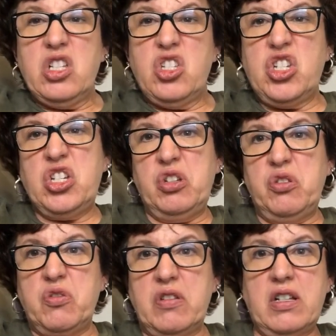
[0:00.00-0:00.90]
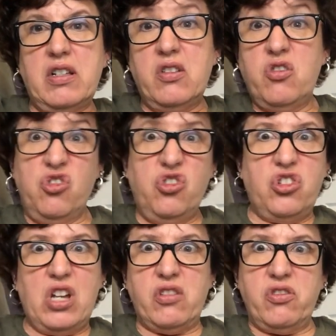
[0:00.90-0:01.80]
Children
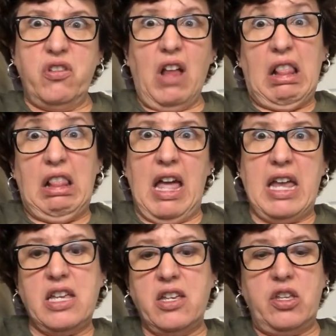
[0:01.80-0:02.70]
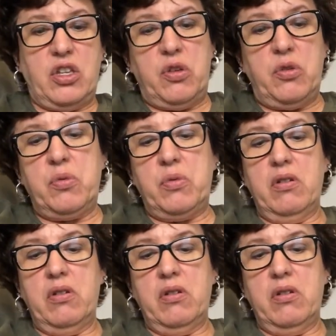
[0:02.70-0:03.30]
just like you.